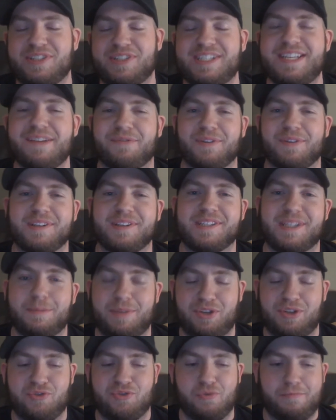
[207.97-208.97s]
difference to
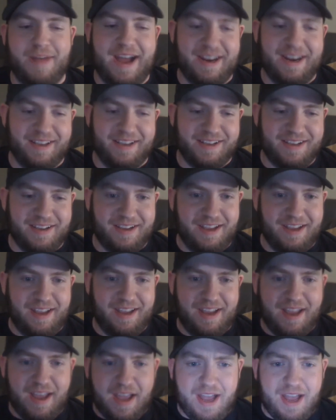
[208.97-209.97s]
be dramatic.
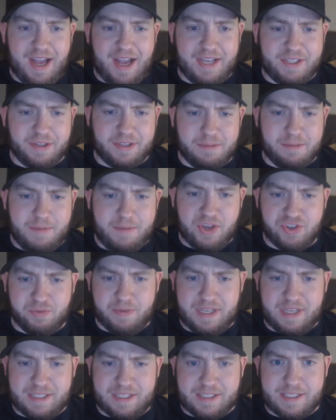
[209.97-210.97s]
I took the
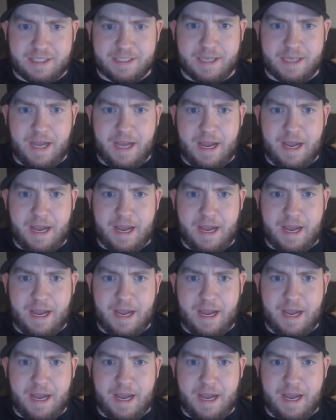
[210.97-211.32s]
measurements.